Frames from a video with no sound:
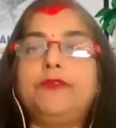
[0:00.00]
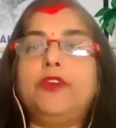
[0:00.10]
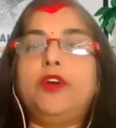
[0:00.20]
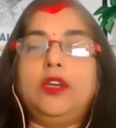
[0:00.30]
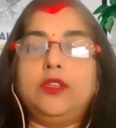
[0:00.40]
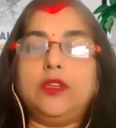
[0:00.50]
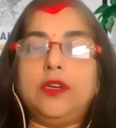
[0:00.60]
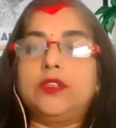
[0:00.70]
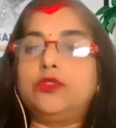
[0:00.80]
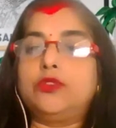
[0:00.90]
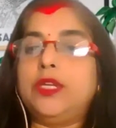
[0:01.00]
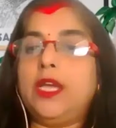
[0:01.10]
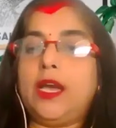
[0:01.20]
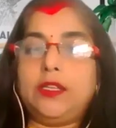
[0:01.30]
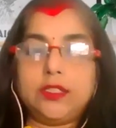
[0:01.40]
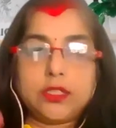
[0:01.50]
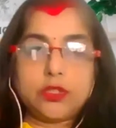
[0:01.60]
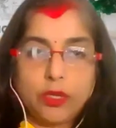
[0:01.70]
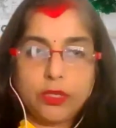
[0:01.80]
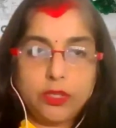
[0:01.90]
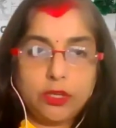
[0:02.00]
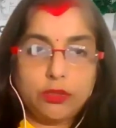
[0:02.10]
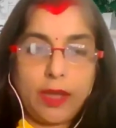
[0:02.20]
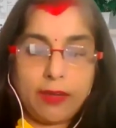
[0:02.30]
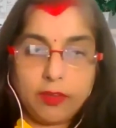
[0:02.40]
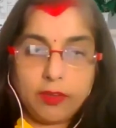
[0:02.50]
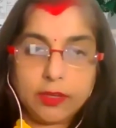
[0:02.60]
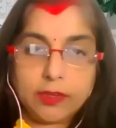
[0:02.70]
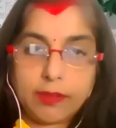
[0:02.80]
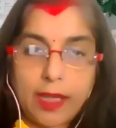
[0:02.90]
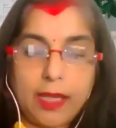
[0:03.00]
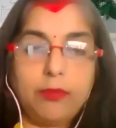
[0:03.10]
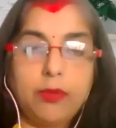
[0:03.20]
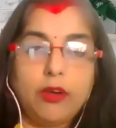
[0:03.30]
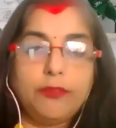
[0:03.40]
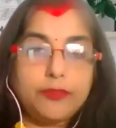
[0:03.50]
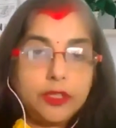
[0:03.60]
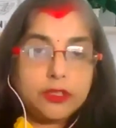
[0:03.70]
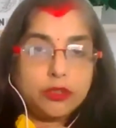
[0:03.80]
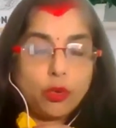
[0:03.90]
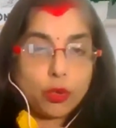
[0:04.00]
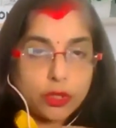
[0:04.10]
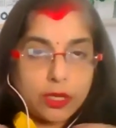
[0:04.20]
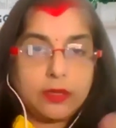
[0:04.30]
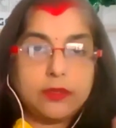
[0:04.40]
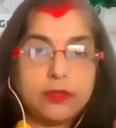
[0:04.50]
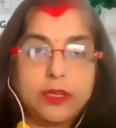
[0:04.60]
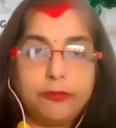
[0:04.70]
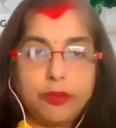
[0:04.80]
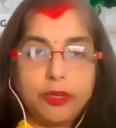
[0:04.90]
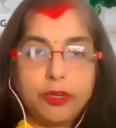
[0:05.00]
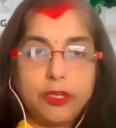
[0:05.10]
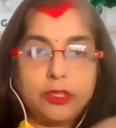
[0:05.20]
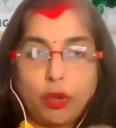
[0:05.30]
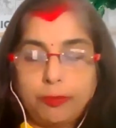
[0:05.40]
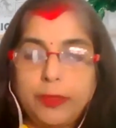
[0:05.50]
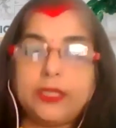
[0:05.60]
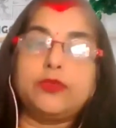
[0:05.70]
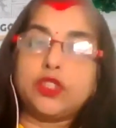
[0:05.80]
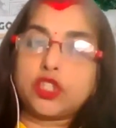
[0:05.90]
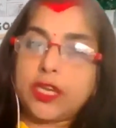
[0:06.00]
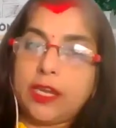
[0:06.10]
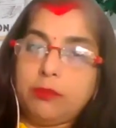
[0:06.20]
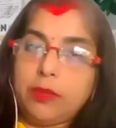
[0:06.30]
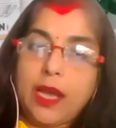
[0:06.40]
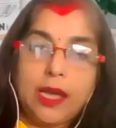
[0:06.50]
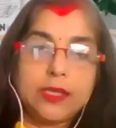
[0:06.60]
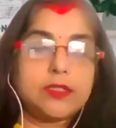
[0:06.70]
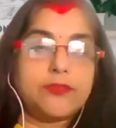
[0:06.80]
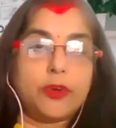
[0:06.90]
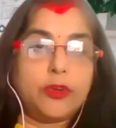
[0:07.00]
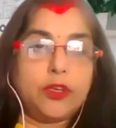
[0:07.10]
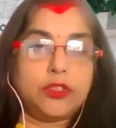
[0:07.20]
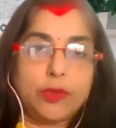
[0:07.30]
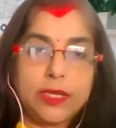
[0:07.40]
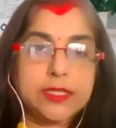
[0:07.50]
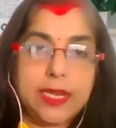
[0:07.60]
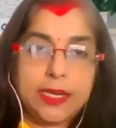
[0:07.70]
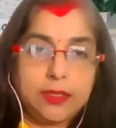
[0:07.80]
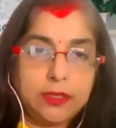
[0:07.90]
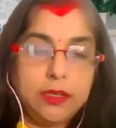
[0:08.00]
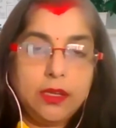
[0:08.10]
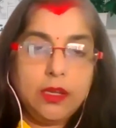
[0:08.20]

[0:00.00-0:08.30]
all, today I just want you all to have a grab of the total different topics which can be asked for your 12th standard.